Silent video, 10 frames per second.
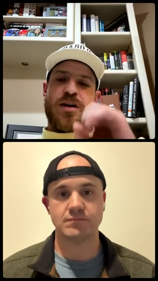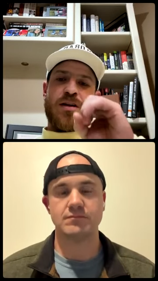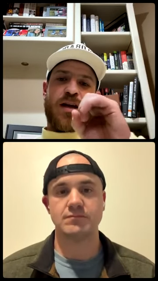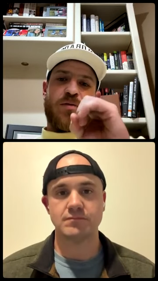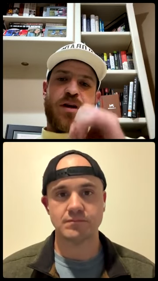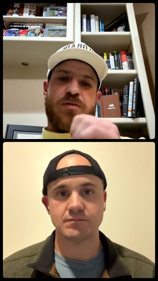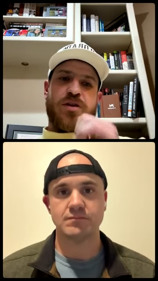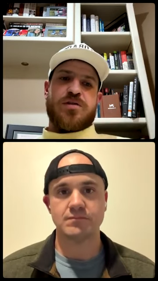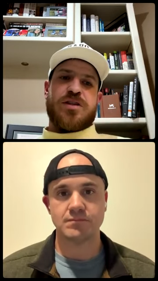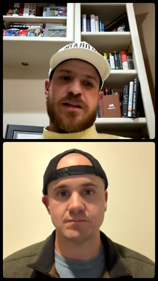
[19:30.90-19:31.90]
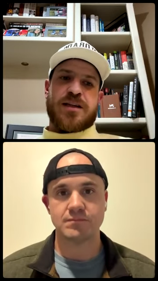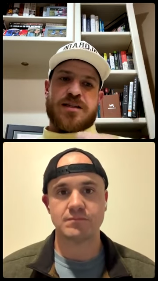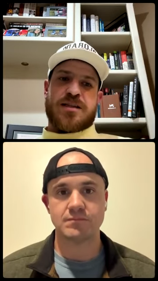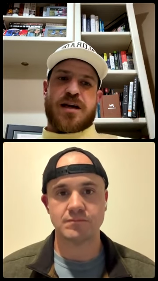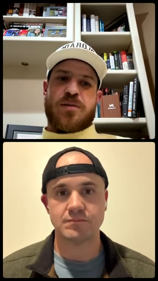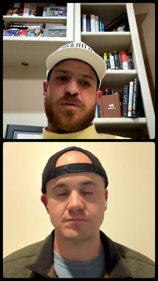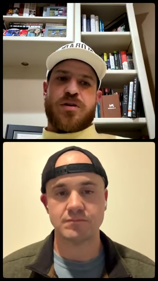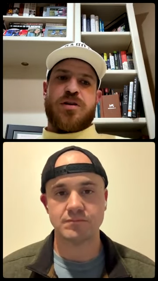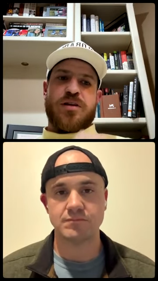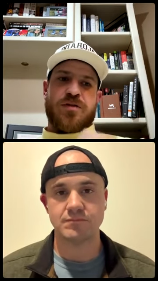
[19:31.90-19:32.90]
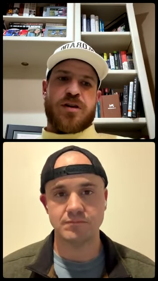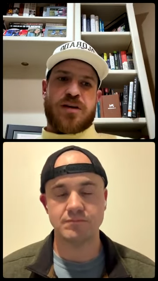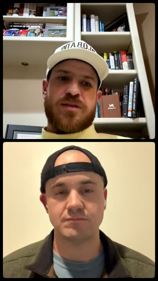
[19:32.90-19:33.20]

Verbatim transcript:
Speaker 1: like, whenever you take that step and you give your life